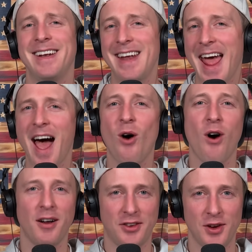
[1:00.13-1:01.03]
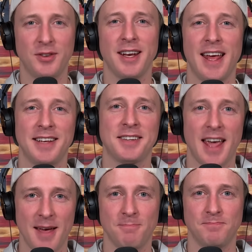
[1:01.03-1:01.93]
Now on to today's
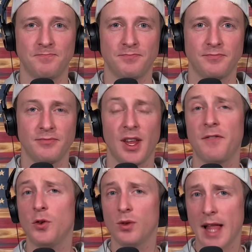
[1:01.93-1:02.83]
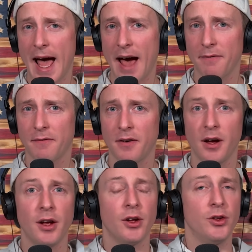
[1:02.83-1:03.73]
game. If you laugh,
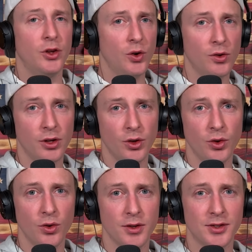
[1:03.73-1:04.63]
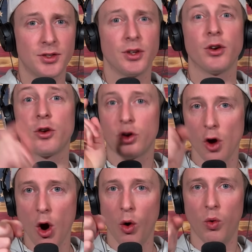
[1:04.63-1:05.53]
you lose.
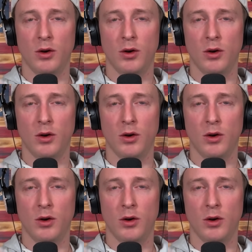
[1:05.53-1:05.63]
Go.